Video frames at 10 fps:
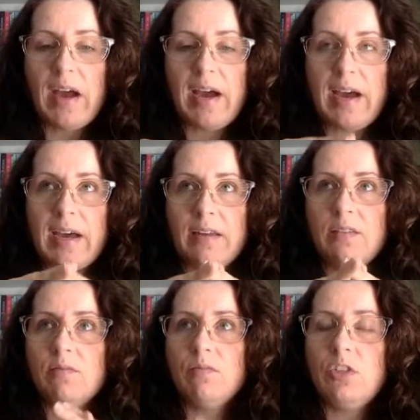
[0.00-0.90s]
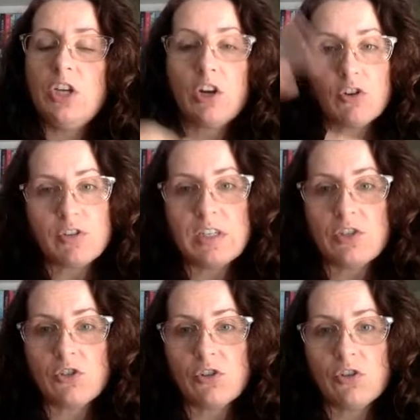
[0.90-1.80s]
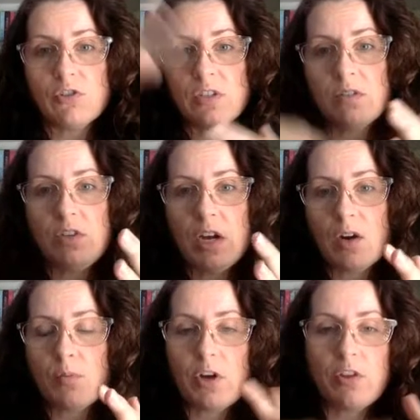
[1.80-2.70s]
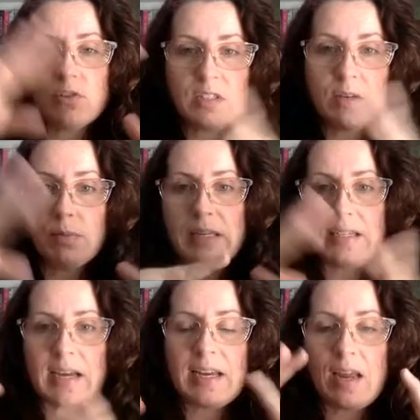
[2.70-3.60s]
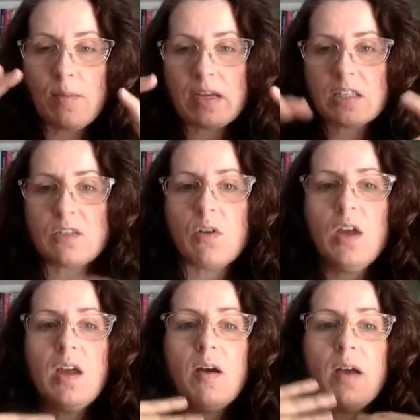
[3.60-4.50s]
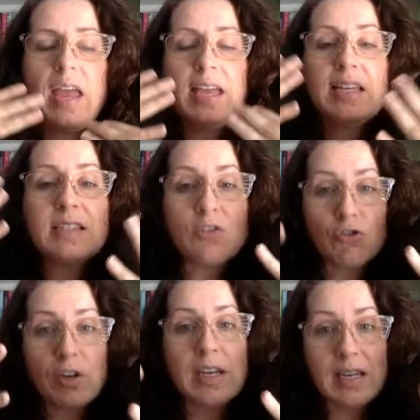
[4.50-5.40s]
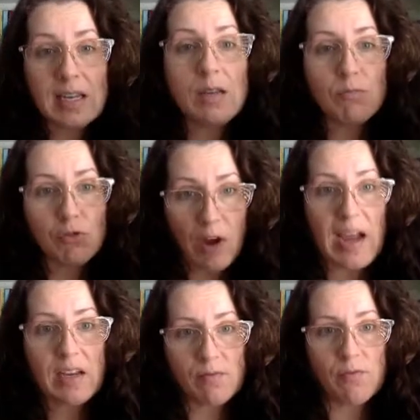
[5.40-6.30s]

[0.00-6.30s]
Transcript: had younger sisters, younger brothers, sibling dynamics. it is tricky to keep track of